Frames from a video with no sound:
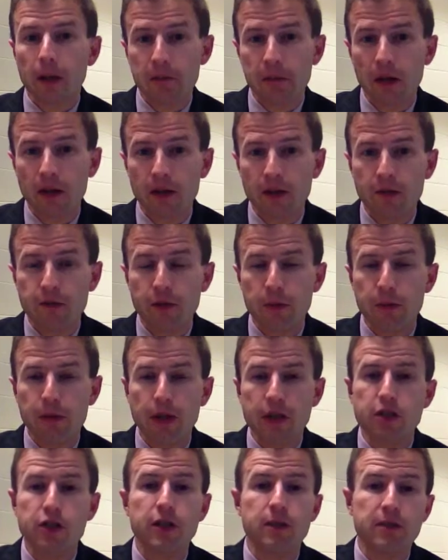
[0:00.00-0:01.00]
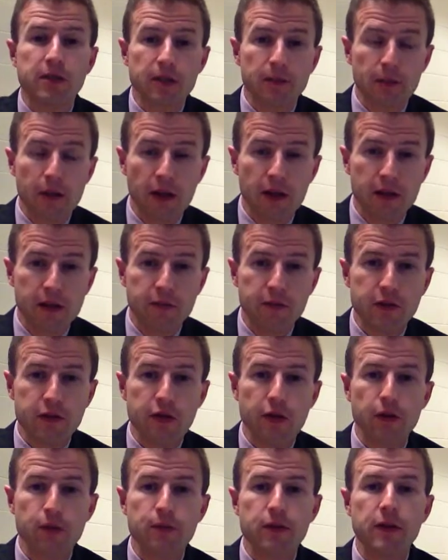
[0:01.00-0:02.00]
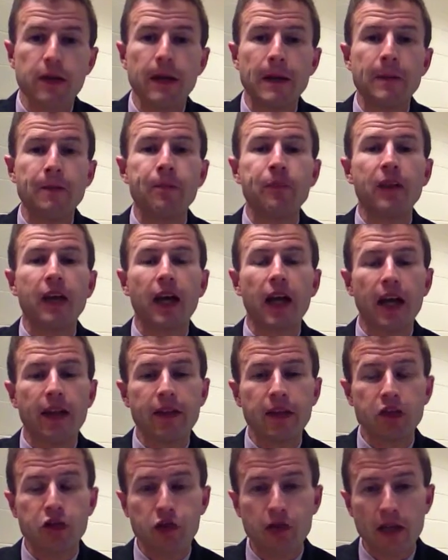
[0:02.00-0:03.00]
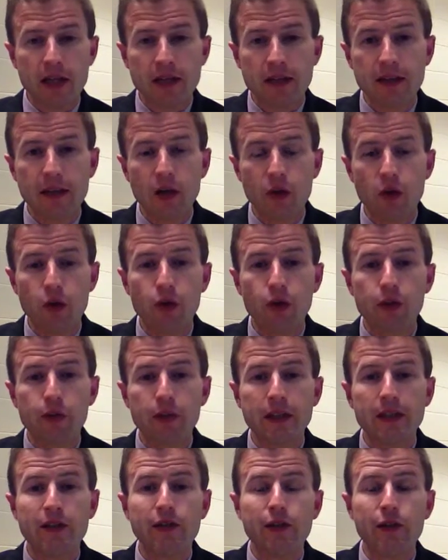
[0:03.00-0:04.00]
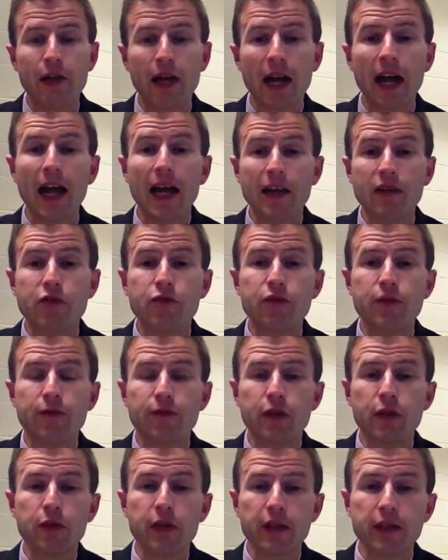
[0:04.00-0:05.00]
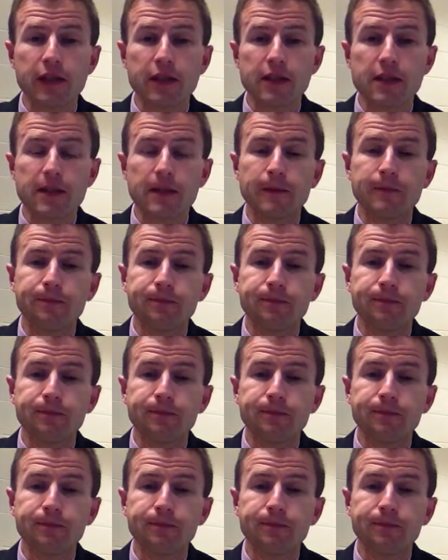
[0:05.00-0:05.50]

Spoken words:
Applying for apprenticeships, applying for jobs, and then tracking that all the way through and reviewing it.